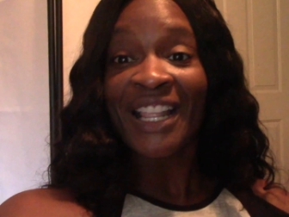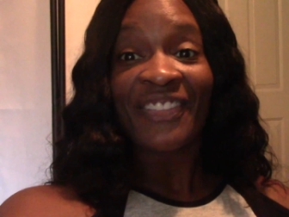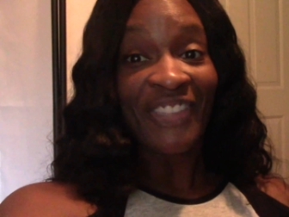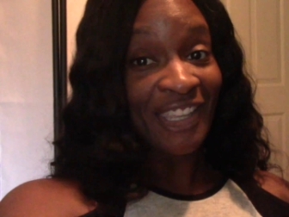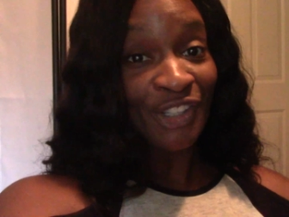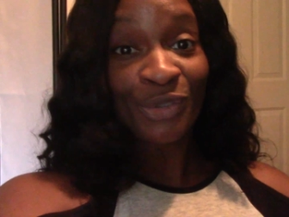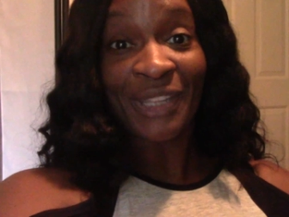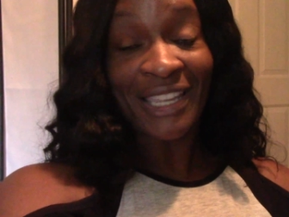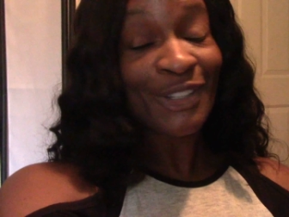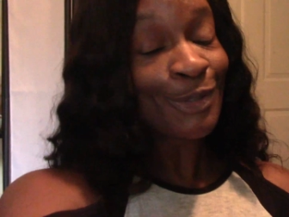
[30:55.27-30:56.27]
thank you
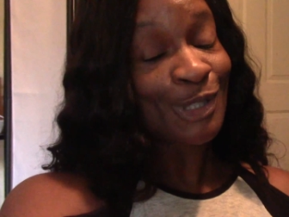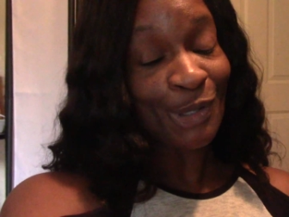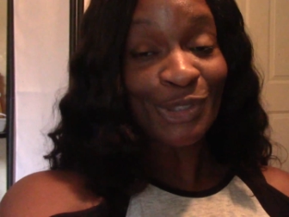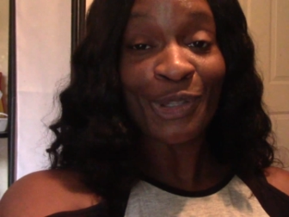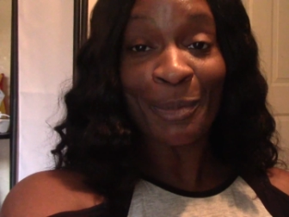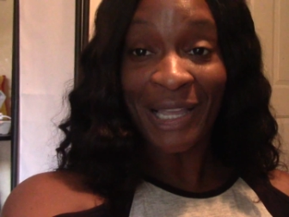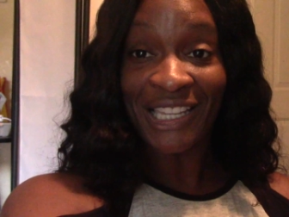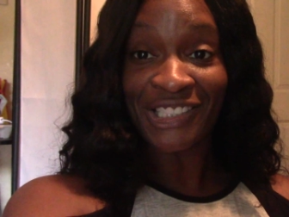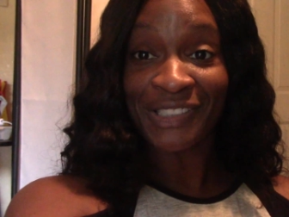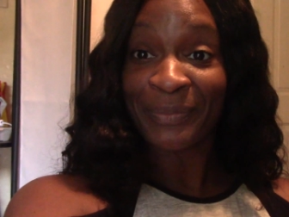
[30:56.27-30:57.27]
thank you so so
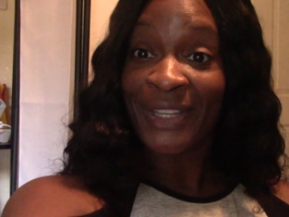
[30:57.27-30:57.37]
much